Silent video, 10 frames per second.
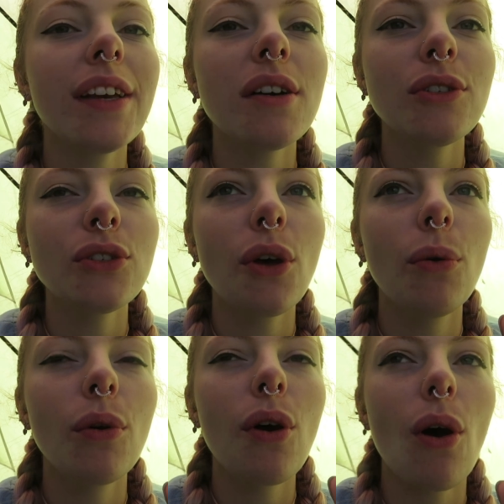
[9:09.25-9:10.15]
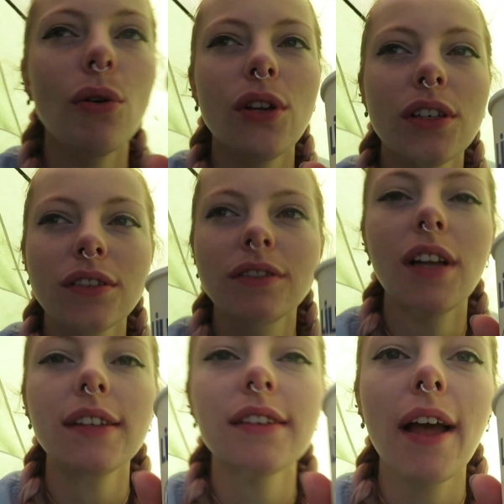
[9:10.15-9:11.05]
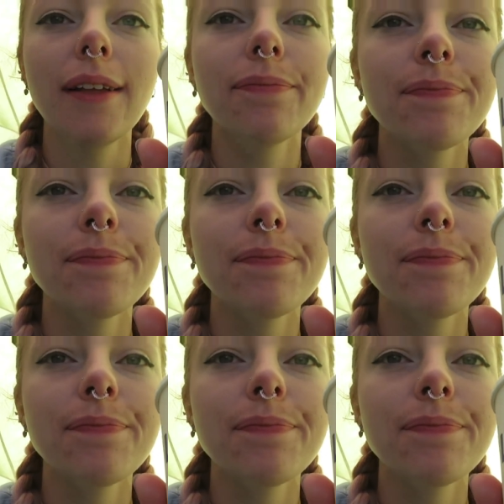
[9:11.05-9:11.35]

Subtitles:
It got so cold last night.